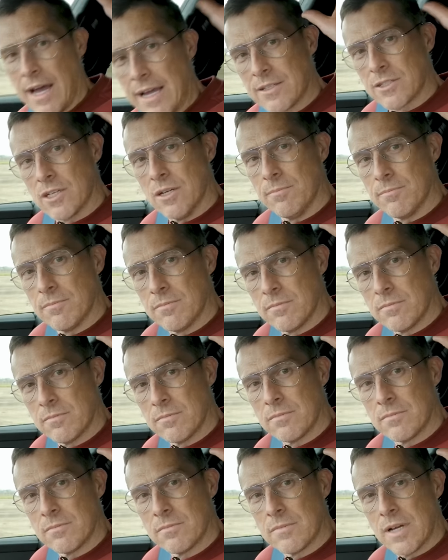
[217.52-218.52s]
Hands up.
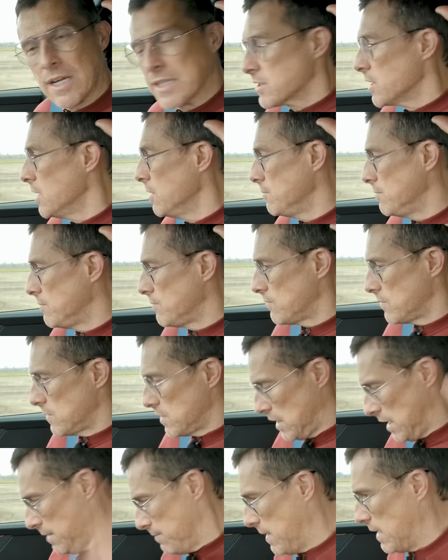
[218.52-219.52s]
Hands up.
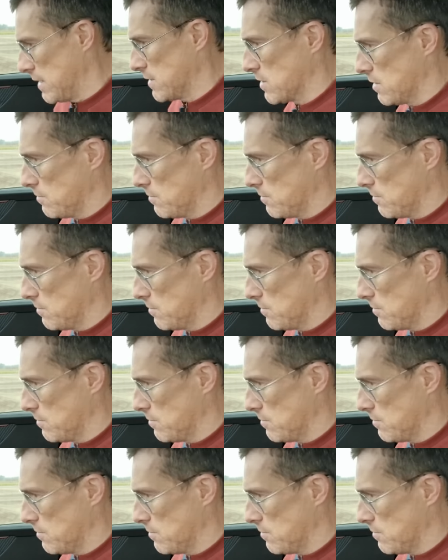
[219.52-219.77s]
Yep, hands